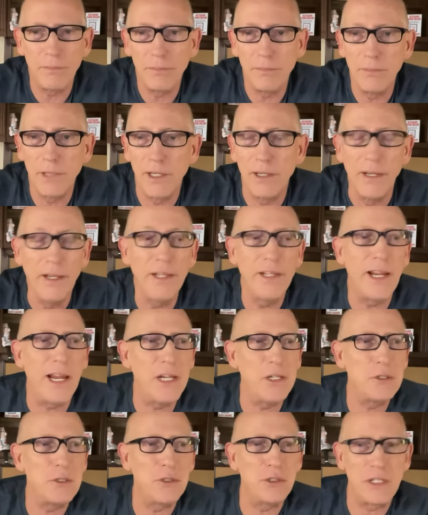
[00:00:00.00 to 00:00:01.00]
that. In
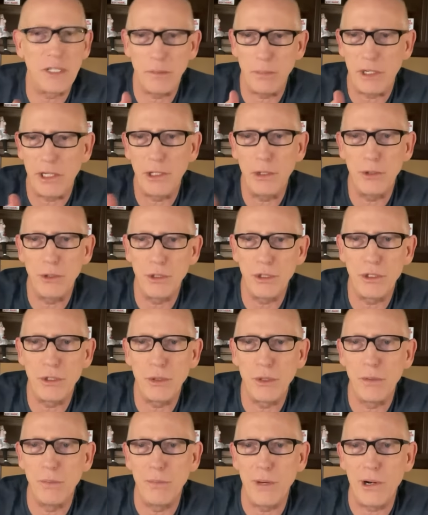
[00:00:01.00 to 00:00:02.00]
case there's anybody who's
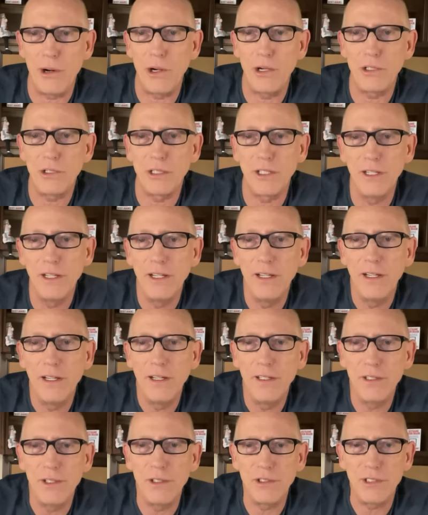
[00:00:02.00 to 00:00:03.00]
too embarrassed
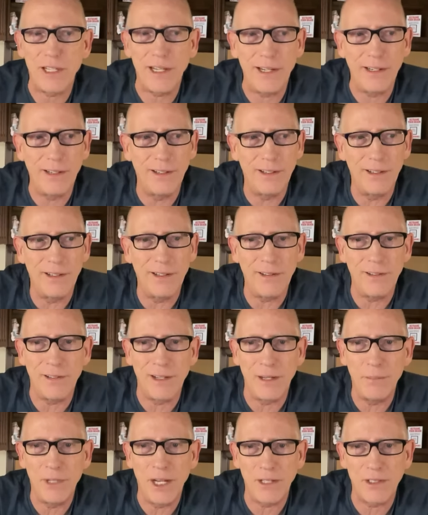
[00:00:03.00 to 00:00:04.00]
to say, oh,
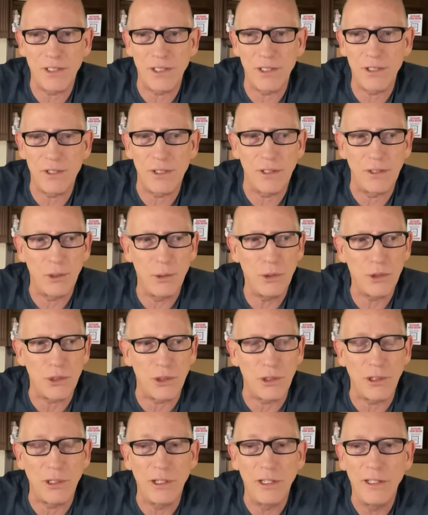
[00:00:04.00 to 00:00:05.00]
I'm not such a
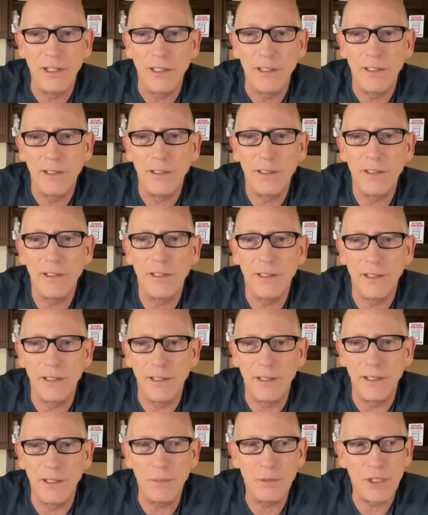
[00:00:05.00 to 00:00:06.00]
loser.
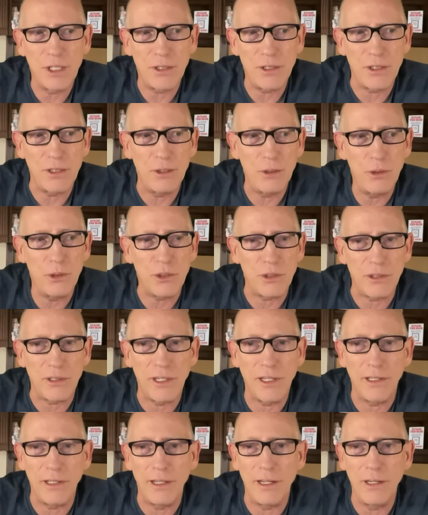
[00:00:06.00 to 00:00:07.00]
I'm such a
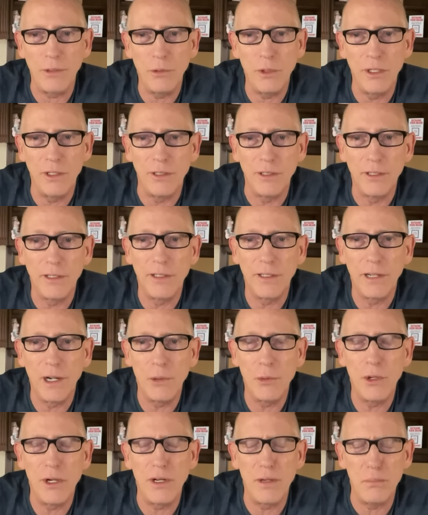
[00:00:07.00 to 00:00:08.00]
loser. I
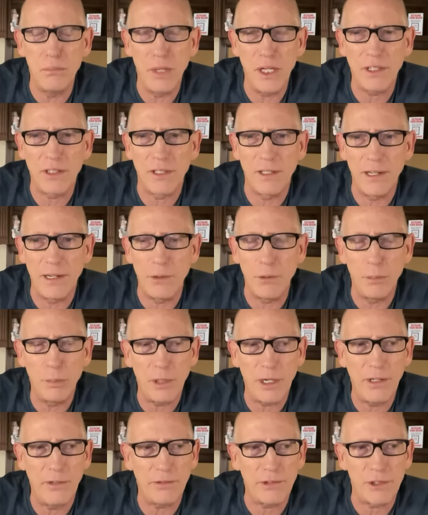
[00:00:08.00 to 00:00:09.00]
would admit that I would
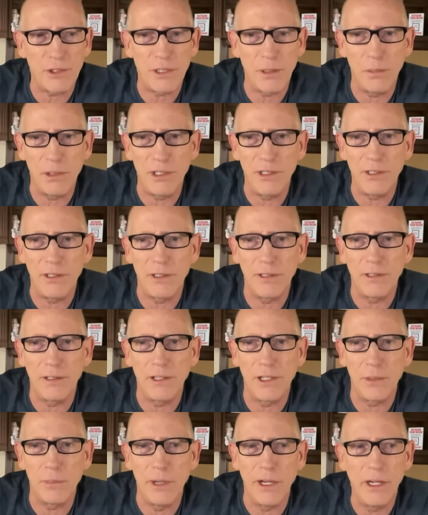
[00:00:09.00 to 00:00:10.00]
pay for somebody to
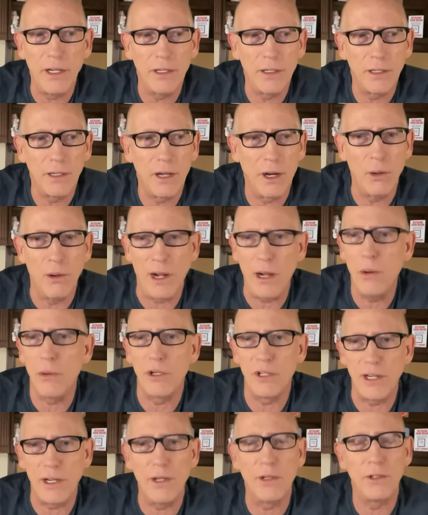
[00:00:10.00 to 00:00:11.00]
hug me. Oh, I
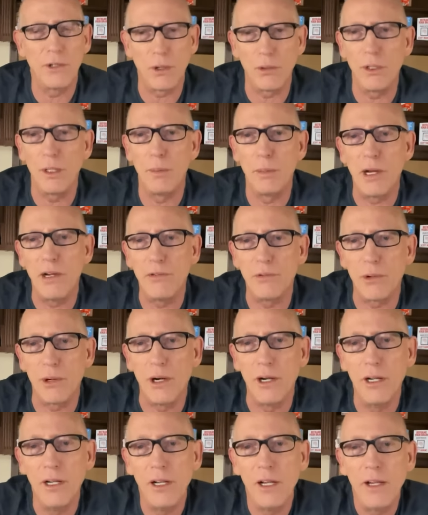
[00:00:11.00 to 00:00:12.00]
would totally pay for
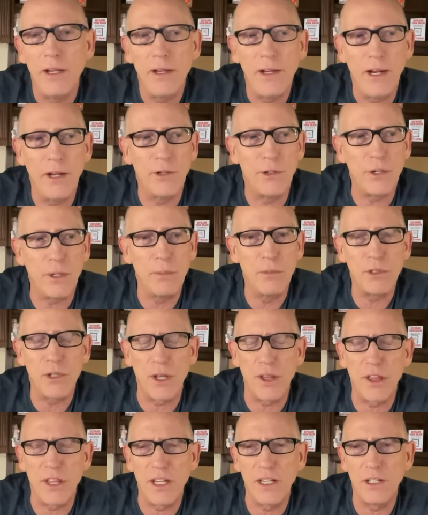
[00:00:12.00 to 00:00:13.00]
it. In terms
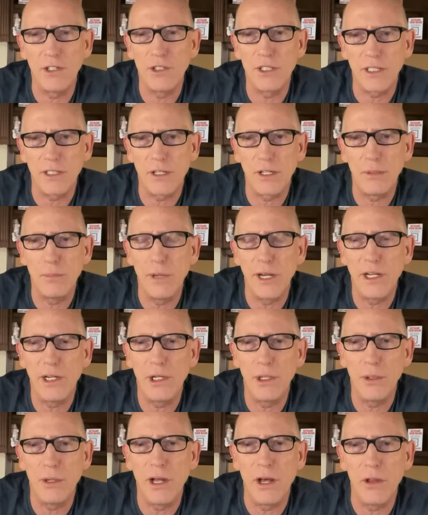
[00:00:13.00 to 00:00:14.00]
of things that could make
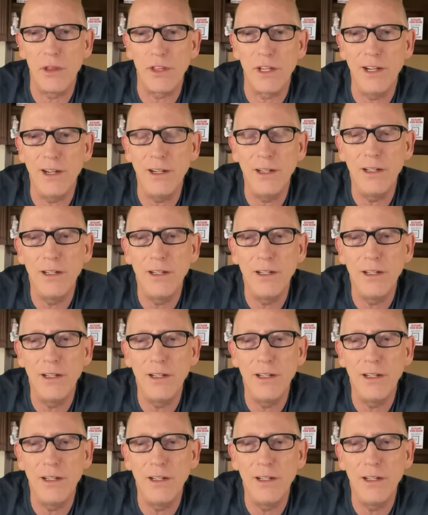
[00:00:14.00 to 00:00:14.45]
you healthy,